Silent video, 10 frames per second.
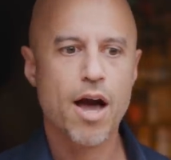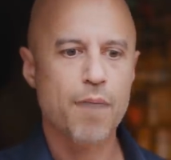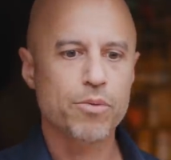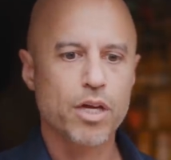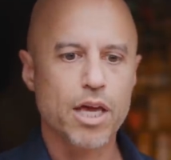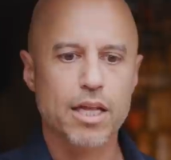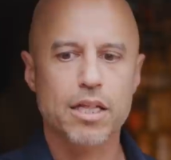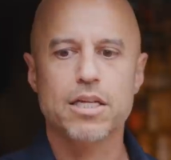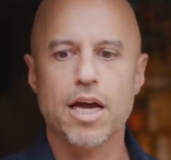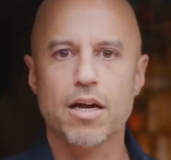I'm looking at
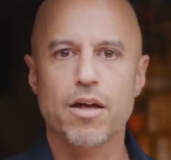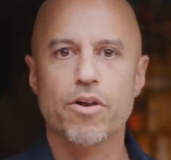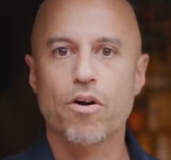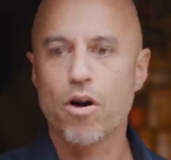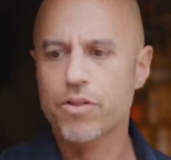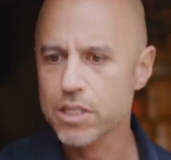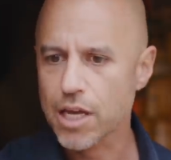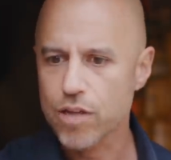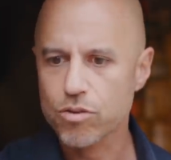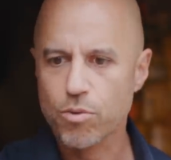the data. There are these
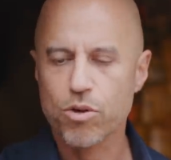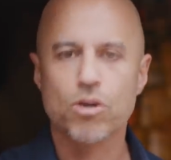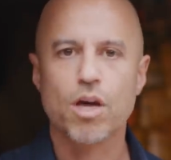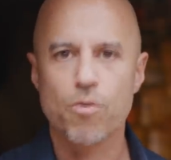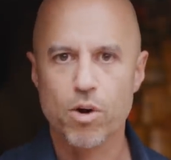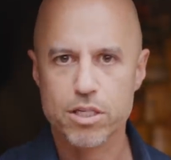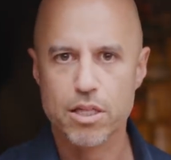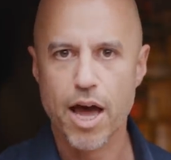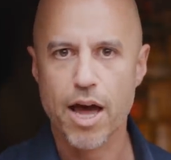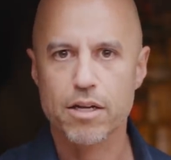case reports. Okay, what's
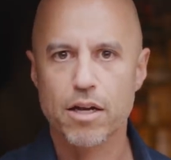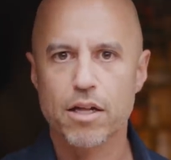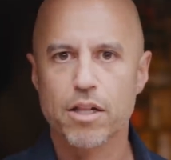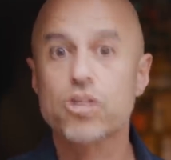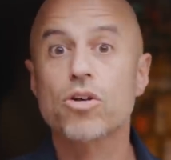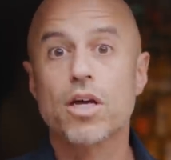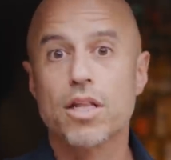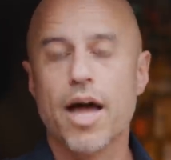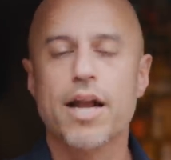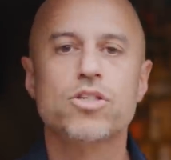that? let's look at that.